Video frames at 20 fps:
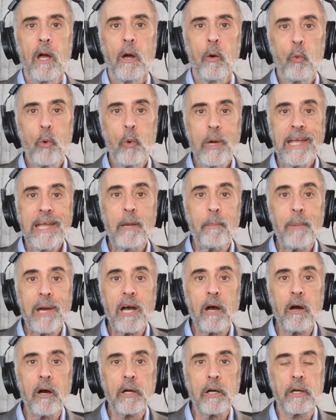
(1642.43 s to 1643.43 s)
We
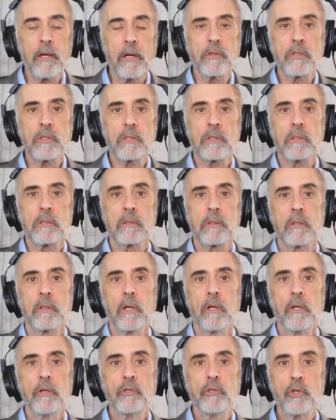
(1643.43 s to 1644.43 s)
Americans
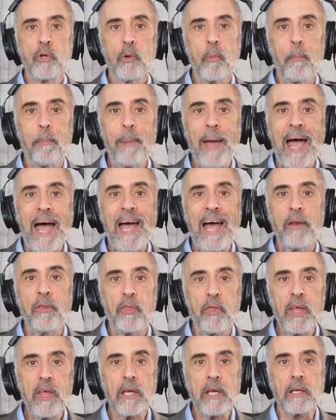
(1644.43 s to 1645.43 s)
do bad
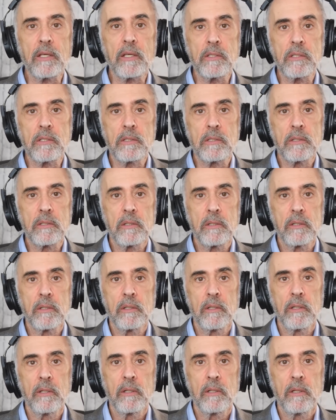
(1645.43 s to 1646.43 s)
things
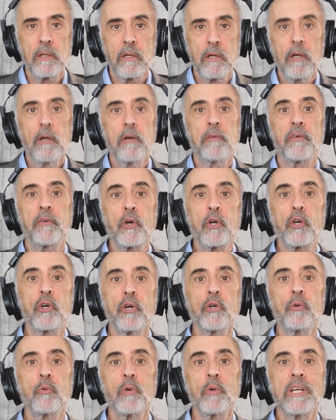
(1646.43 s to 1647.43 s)
for
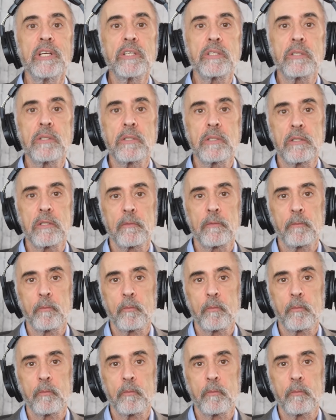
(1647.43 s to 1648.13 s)
good reasons.